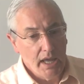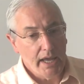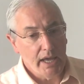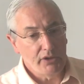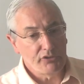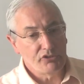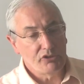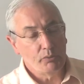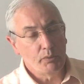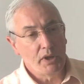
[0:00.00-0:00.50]

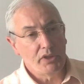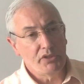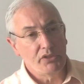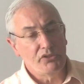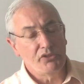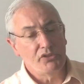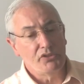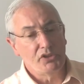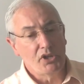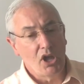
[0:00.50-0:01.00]
as to whether
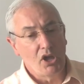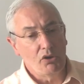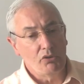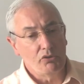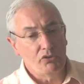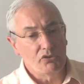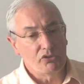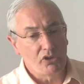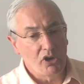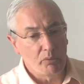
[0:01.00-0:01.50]
the
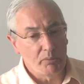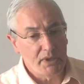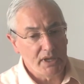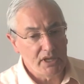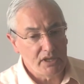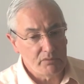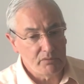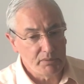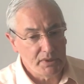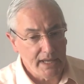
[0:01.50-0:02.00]
notes are
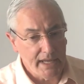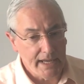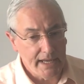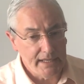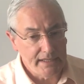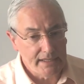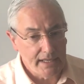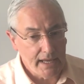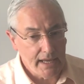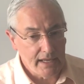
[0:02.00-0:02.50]
being
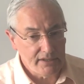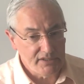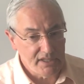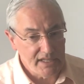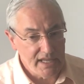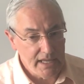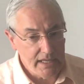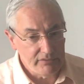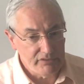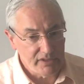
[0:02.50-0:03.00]
played at
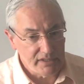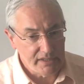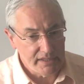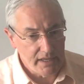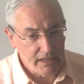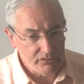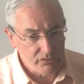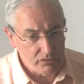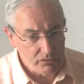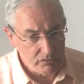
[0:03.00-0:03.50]
an even
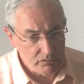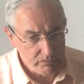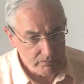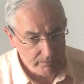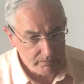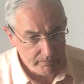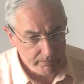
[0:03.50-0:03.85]
level.